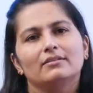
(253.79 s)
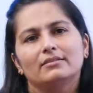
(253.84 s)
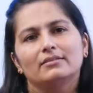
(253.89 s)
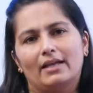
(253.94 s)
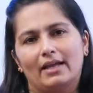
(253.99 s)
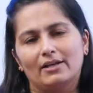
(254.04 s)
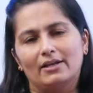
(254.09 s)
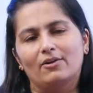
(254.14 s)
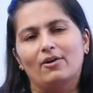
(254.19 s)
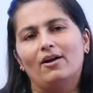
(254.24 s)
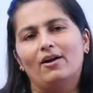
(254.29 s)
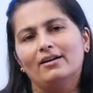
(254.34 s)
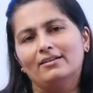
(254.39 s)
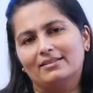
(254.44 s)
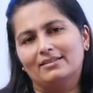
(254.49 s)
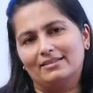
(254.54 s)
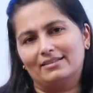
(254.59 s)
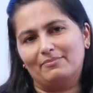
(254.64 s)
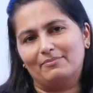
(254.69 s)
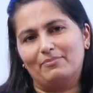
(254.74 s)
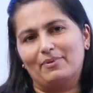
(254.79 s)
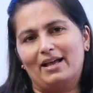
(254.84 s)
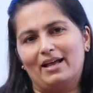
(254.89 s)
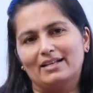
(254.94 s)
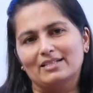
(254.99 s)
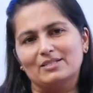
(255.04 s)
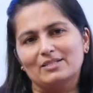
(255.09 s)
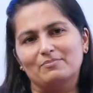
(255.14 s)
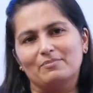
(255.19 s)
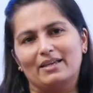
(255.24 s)
Thank God that the
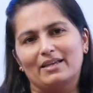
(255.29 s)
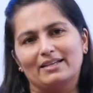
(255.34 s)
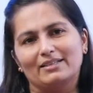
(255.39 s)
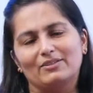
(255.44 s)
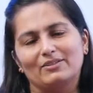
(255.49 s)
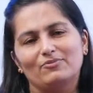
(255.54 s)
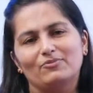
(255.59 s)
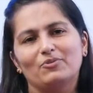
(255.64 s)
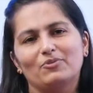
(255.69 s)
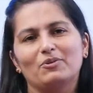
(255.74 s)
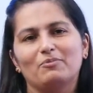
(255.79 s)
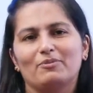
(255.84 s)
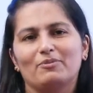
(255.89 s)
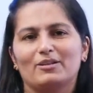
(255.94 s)
plants make the food,